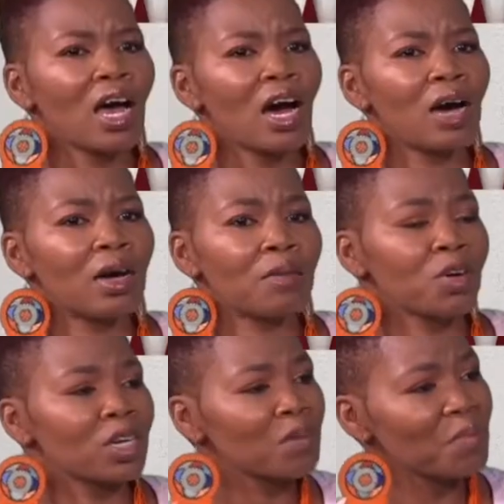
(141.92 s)

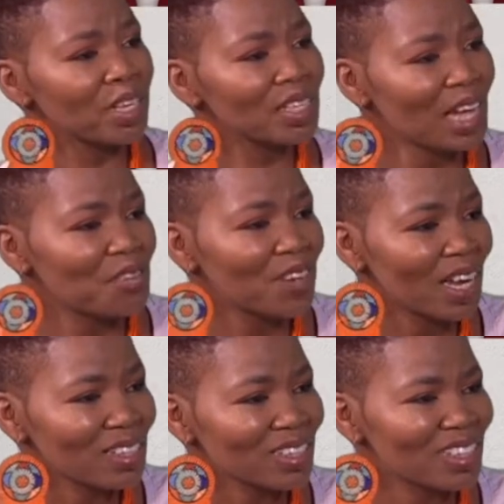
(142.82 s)
I'm going to be a staff
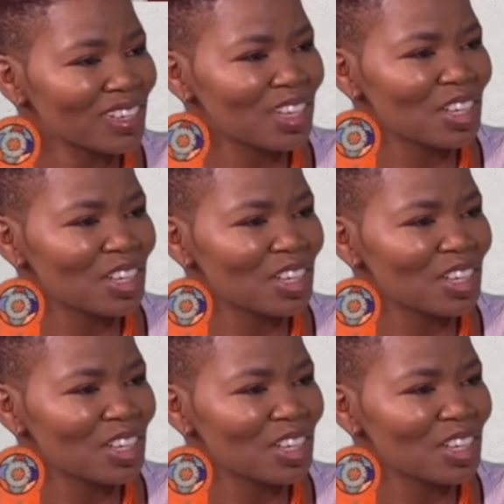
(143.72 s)
nurse.